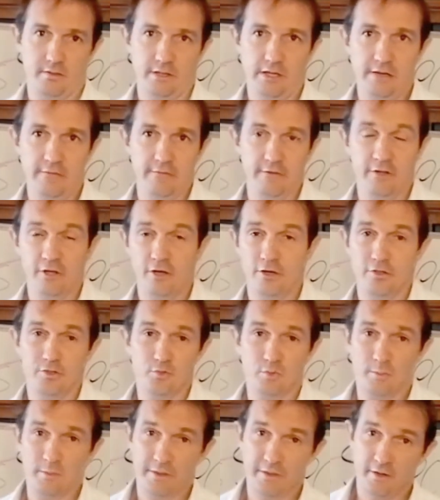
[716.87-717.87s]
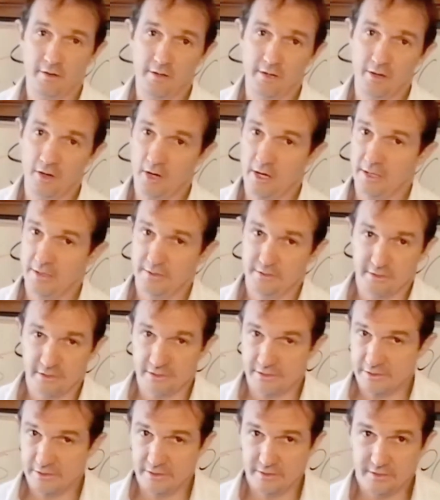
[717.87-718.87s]
Even though swimming there at night is
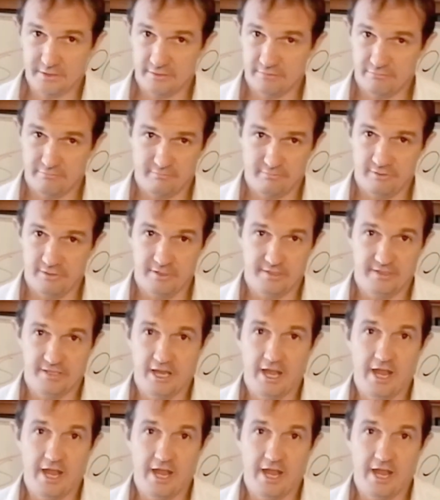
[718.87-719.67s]
just the